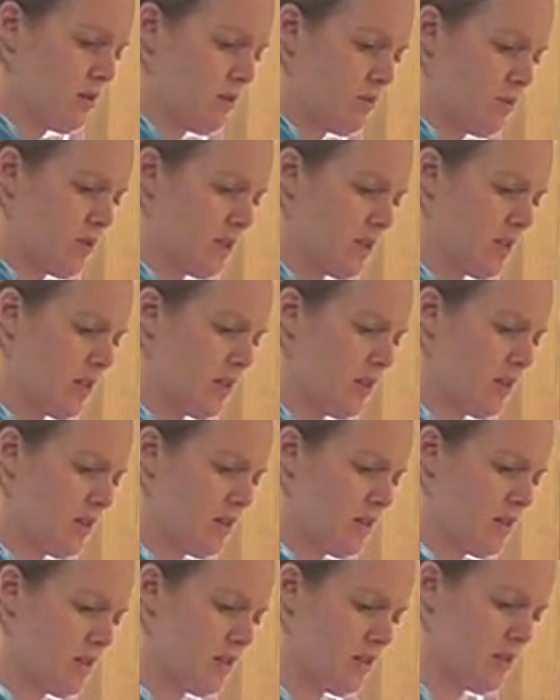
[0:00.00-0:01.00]
we'll see.
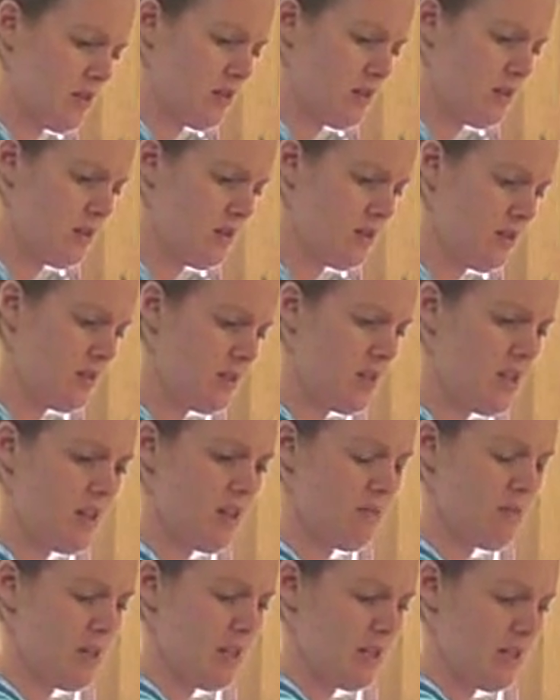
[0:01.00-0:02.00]

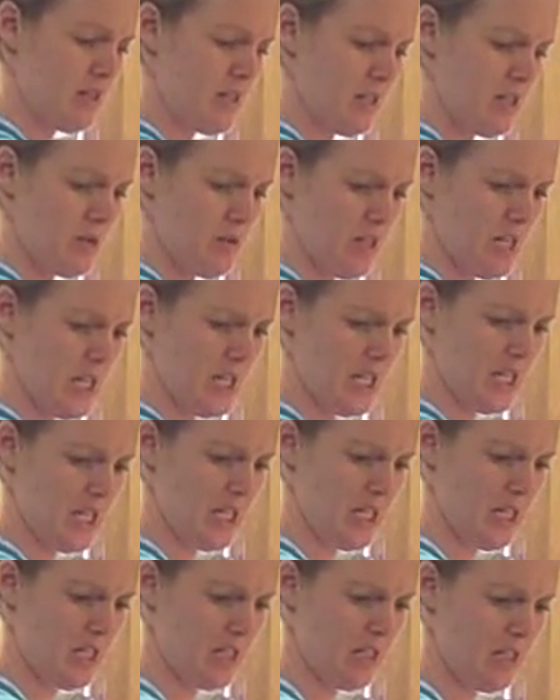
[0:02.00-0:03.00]
See, and mine's not doing
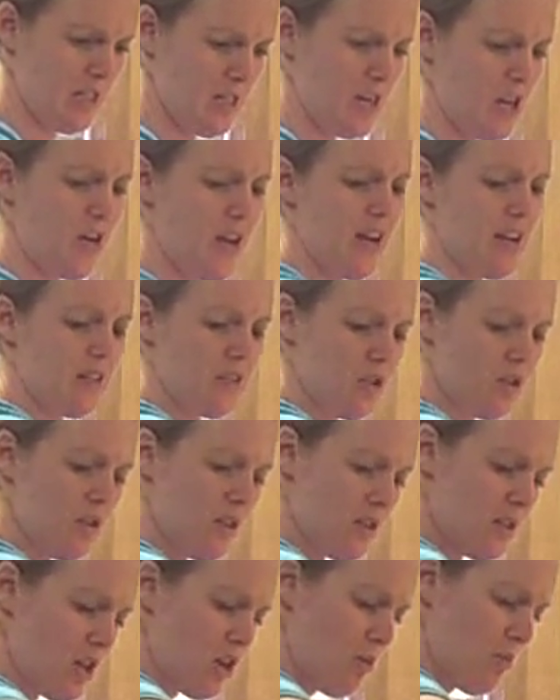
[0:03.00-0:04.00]
anything. Okay,
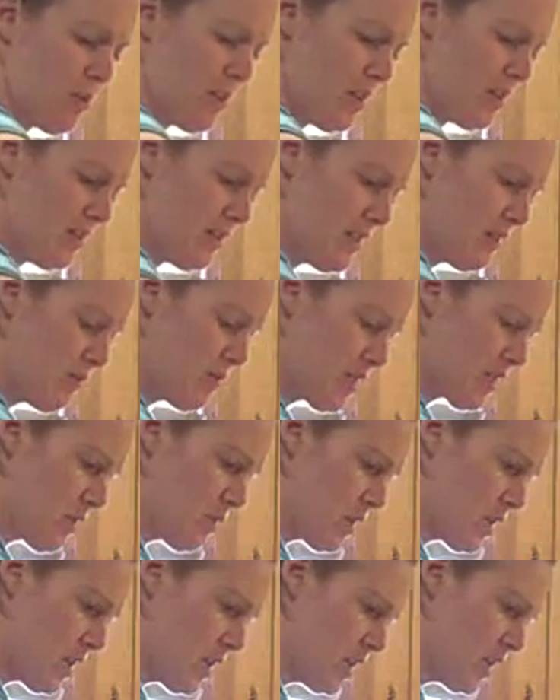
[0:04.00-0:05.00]
so let's open it and see what's
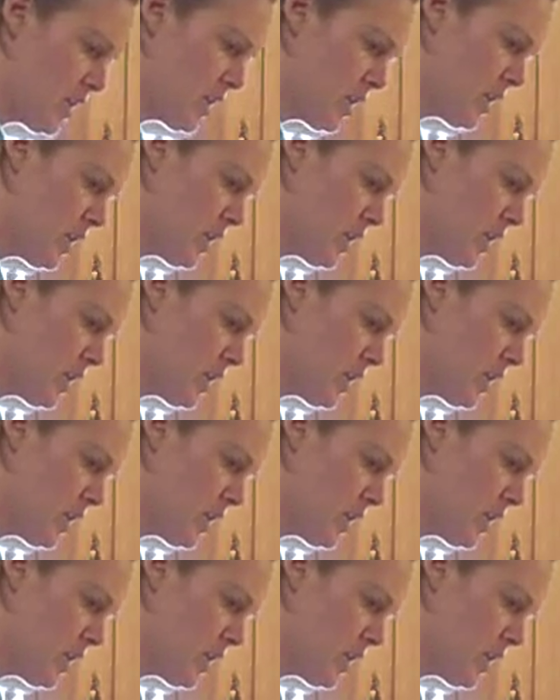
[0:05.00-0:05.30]
going on.